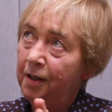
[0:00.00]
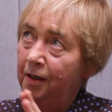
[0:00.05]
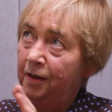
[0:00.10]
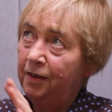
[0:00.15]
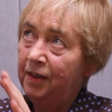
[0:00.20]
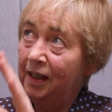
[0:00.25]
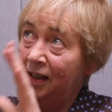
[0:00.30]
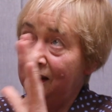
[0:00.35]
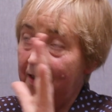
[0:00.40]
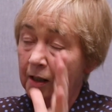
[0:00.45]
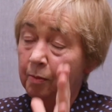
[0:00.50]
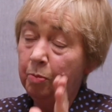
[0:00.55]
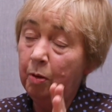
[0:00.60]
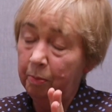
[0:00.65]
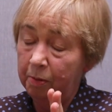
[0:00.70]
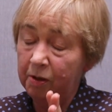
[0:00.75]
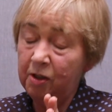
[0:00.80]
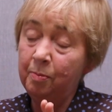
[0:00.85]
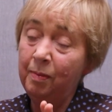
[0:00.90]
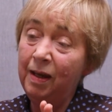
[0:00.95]
things in the
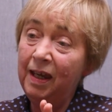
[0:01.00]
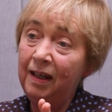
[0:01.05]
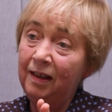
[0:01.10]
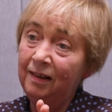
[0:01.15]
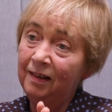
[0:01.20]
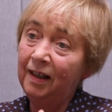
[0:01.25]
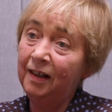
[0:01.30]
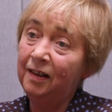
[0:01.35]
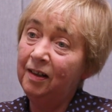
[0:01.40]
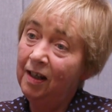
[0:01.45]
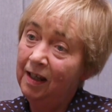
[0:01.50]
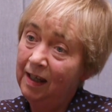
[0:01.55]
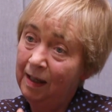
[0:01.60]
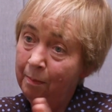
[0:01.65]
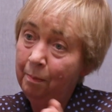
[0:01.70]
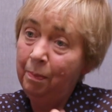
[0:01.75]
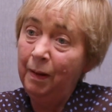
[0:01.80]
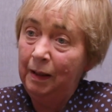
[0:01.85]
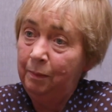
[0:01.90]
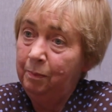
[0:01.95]
public domain that
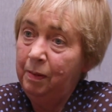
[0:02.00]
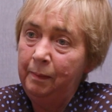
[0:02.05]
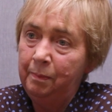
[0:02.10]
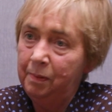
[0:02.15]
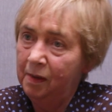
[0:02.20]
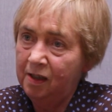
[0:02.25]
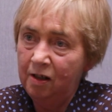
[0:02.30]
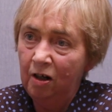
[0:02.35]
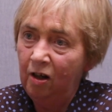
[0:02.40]
impact people's